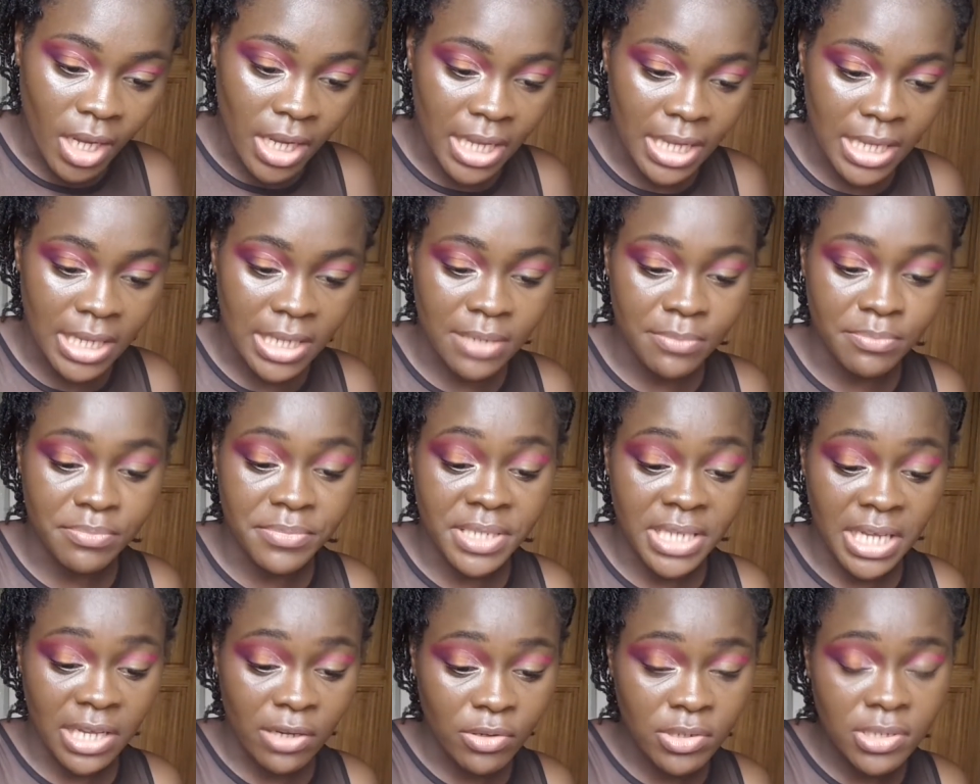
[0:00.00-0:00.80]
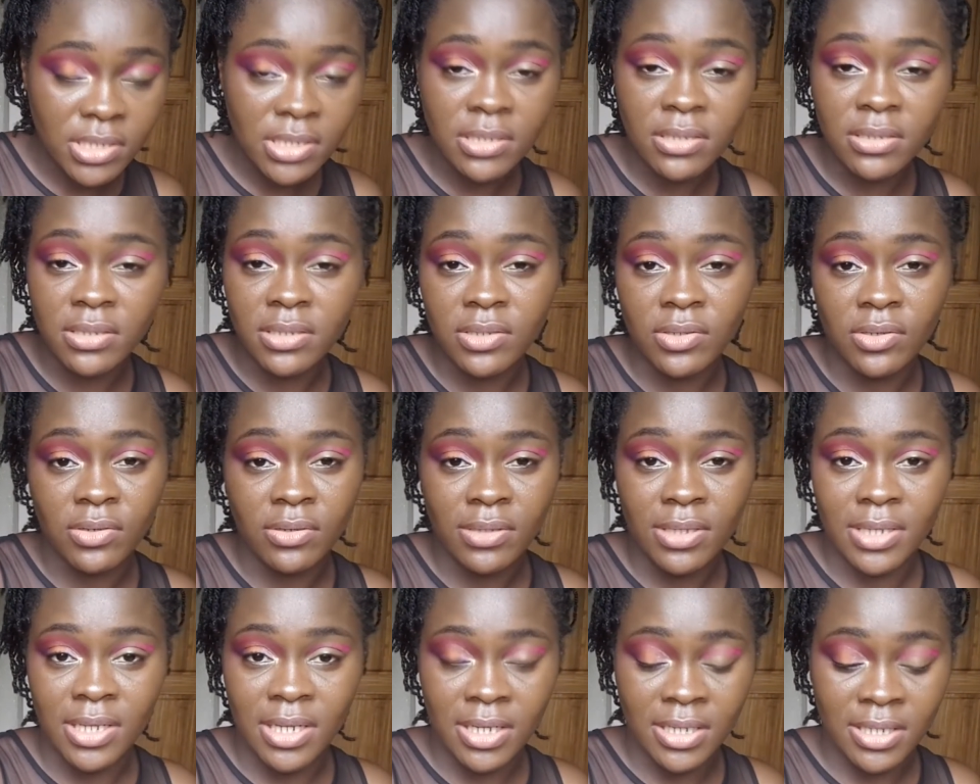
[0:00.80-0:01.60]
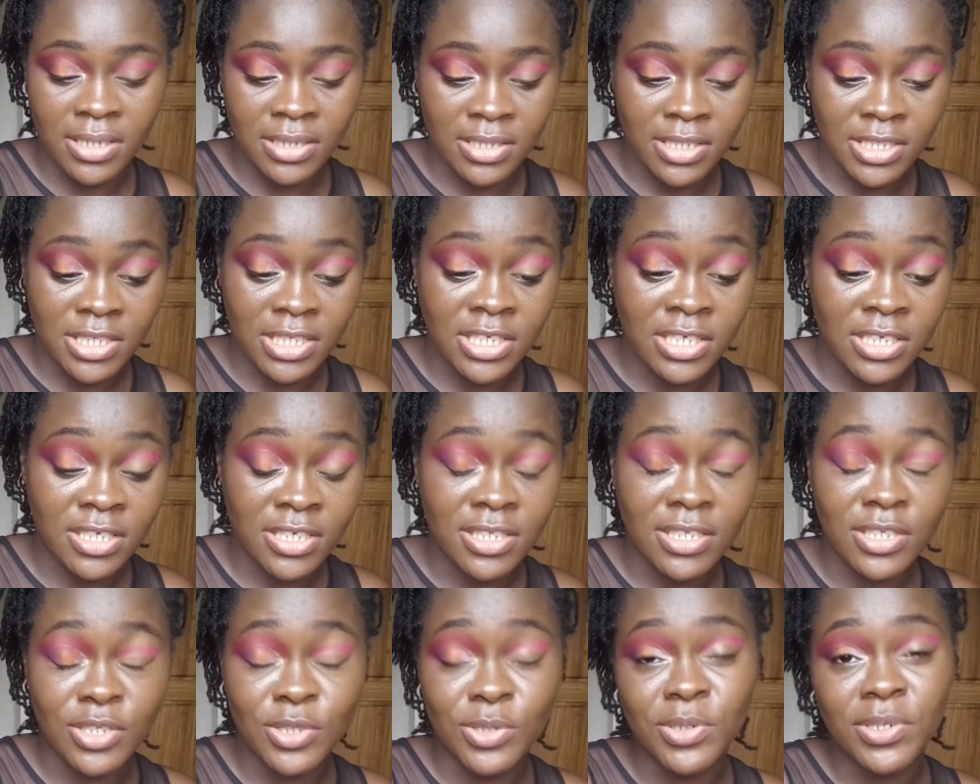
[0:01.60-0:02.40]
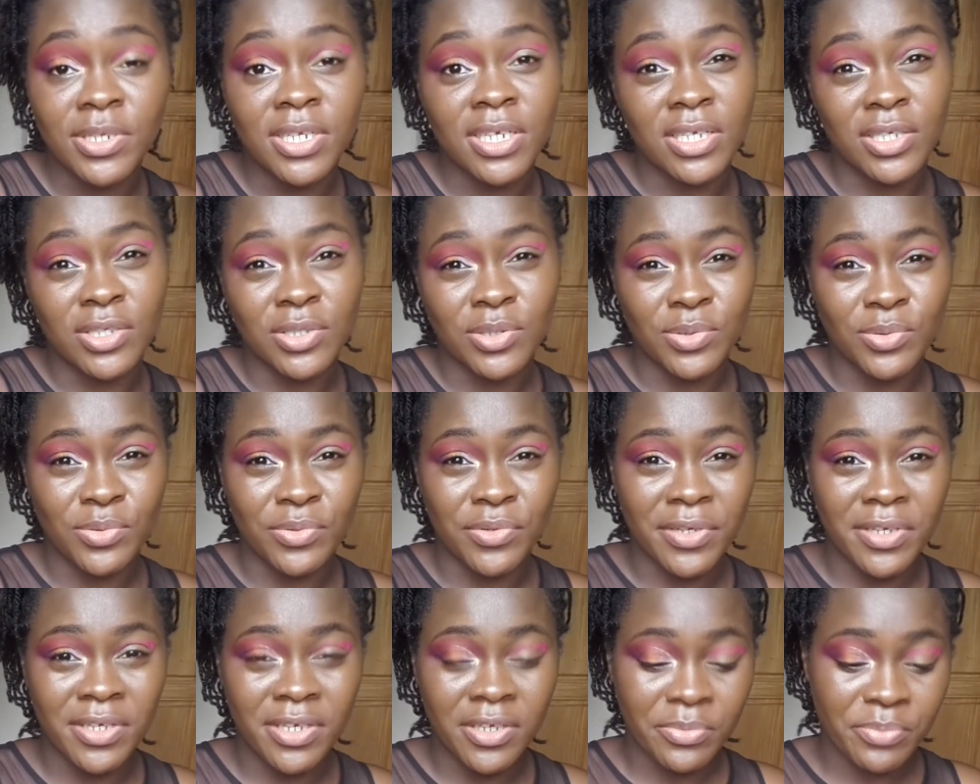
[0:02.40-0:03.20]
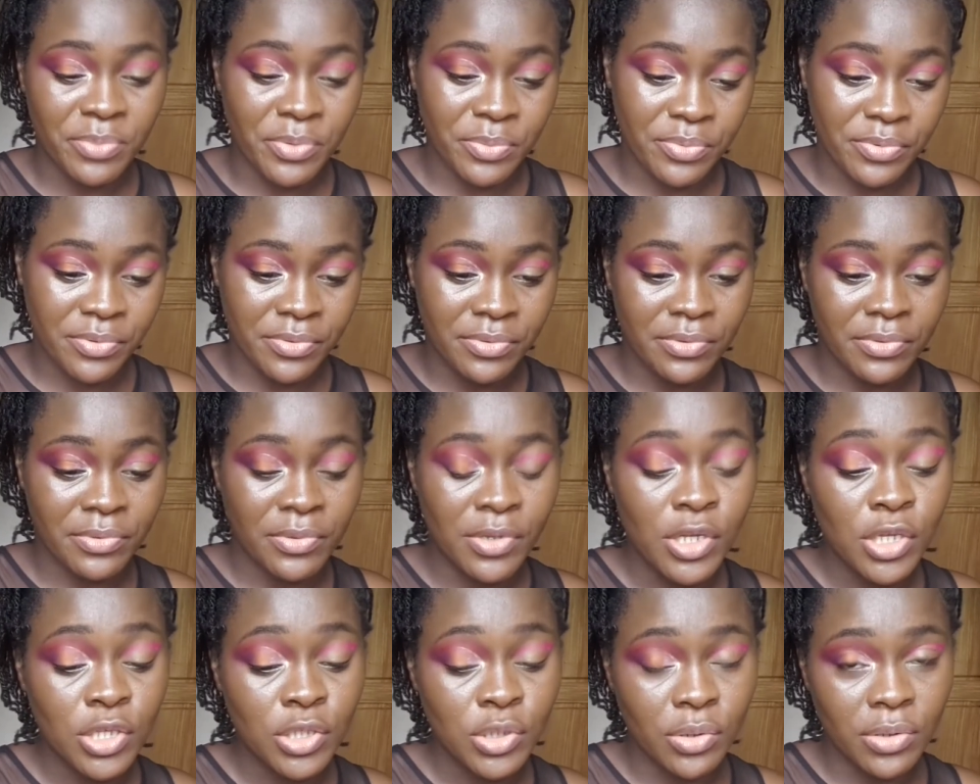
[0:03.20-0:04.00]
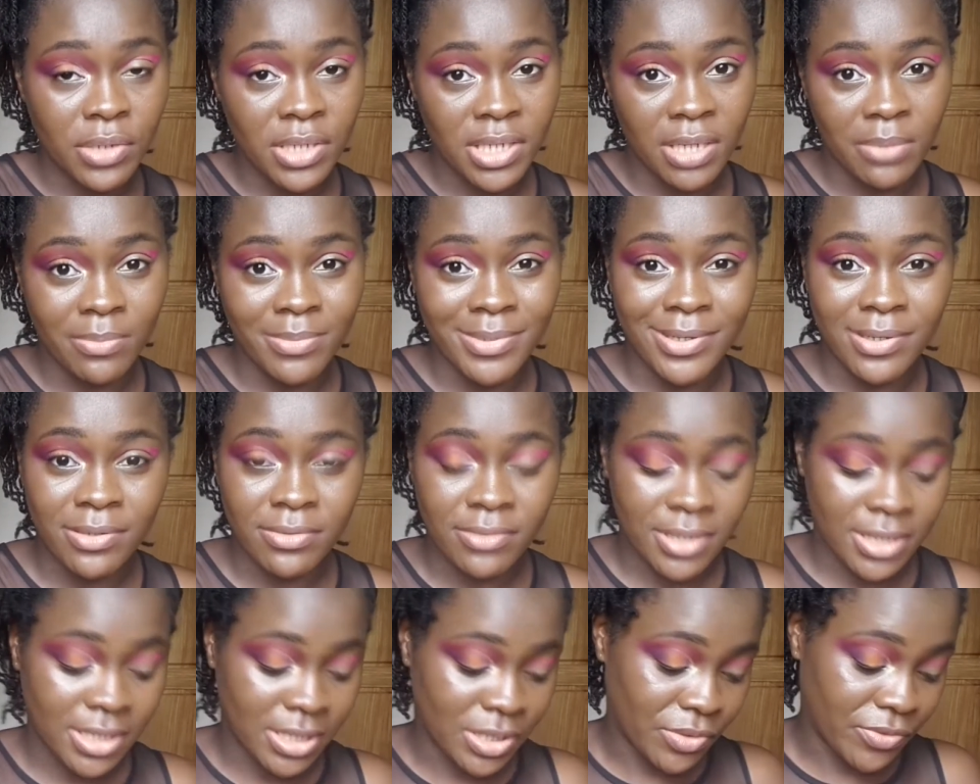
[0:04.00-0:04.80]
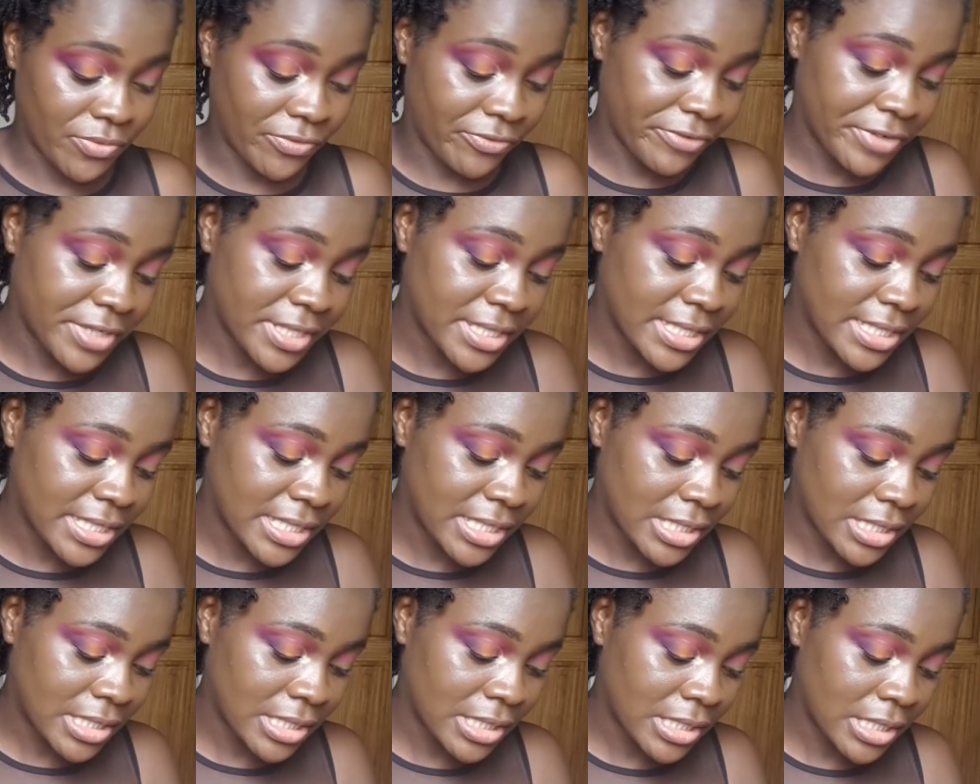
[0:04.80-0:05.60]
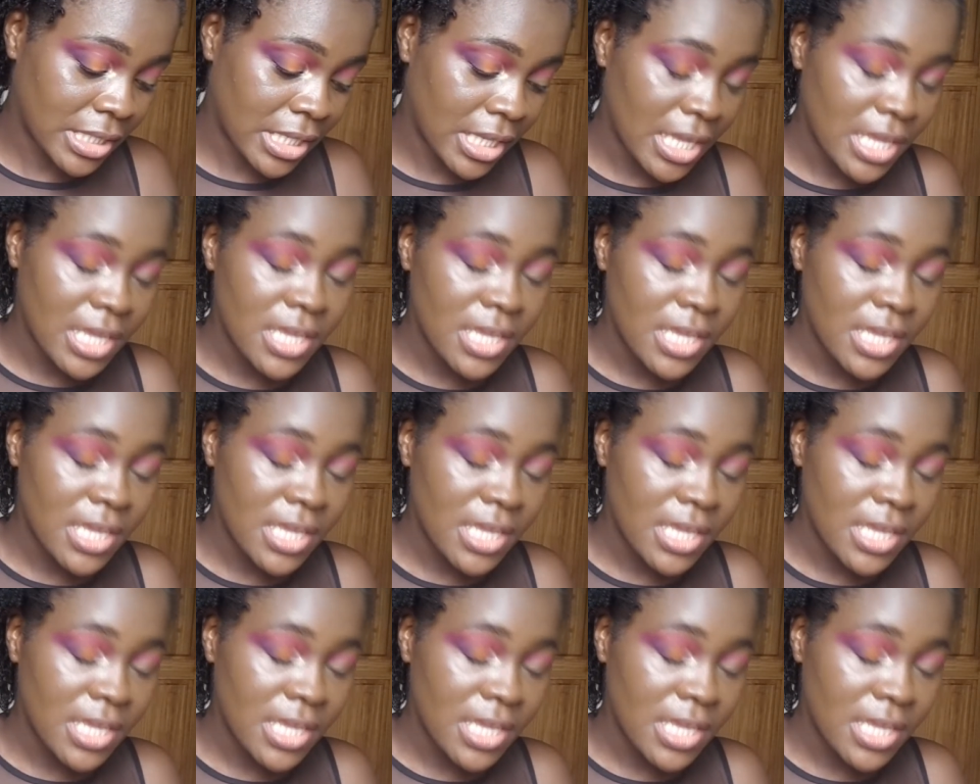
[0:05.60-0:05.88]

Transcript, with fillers: and psychotic disorders. You hear people talking about schizophrenia.